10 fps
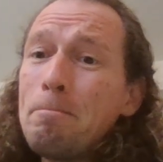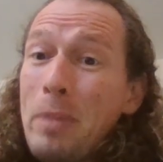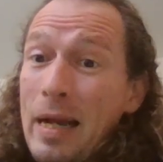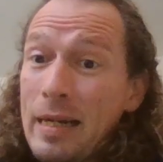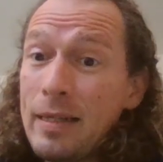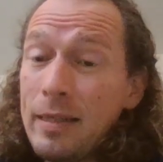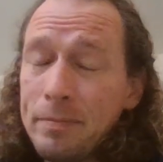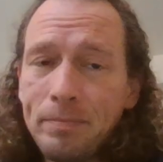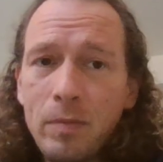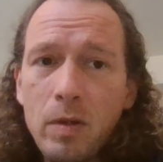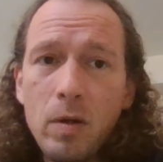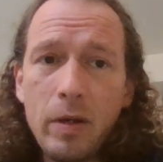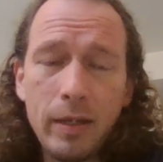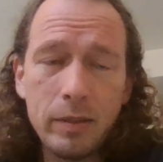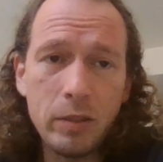Bad idea.
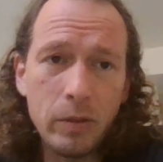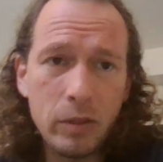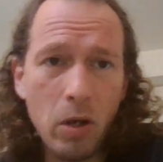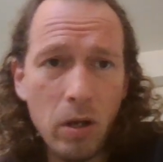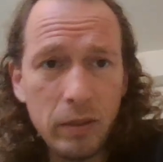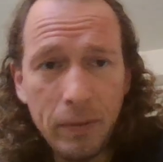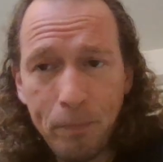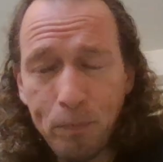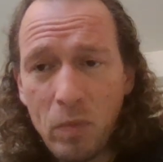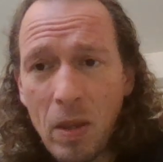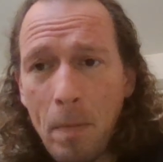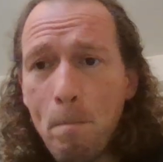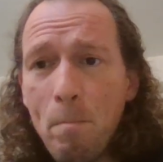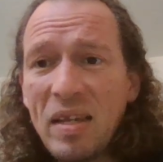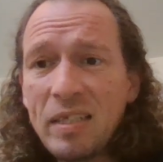Okay, so it's called
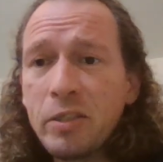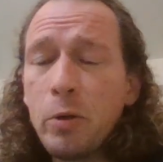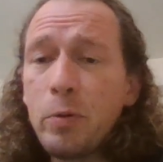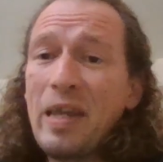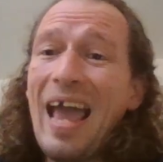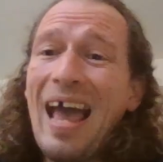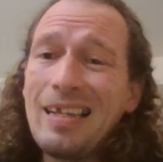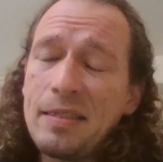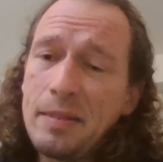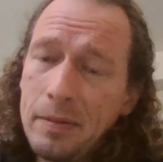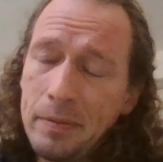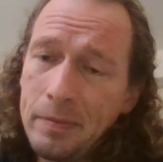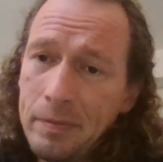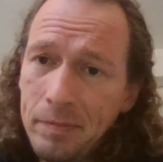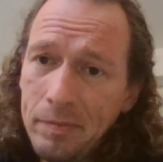MyxoGhast.
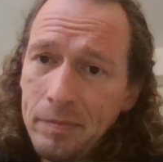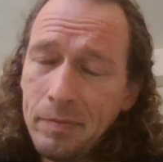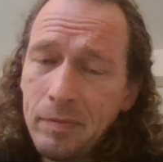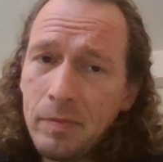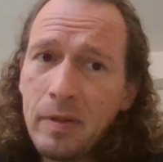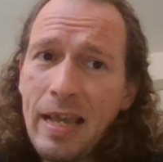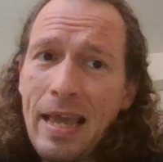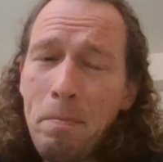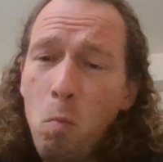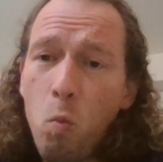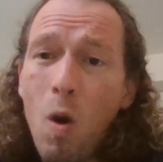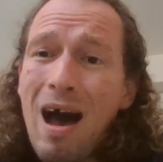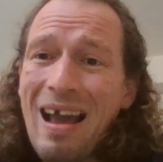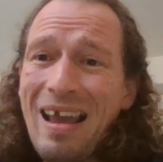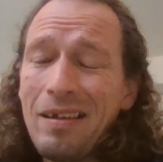
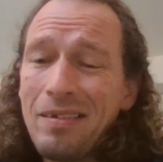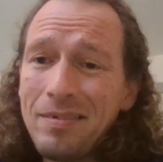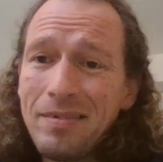MyxoGhast.